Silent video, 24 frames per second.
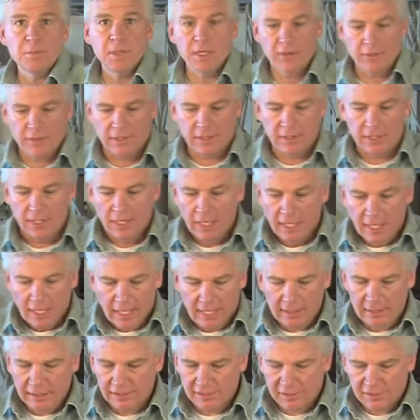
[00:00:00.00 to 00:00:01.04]
period.
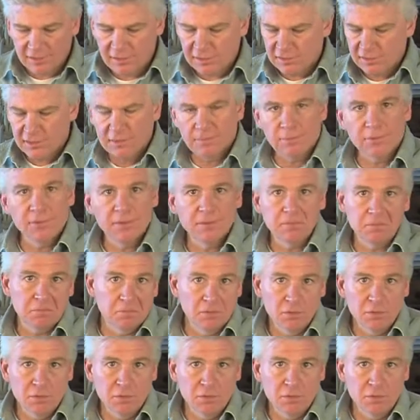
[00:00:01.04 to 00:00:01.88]
I like to just simply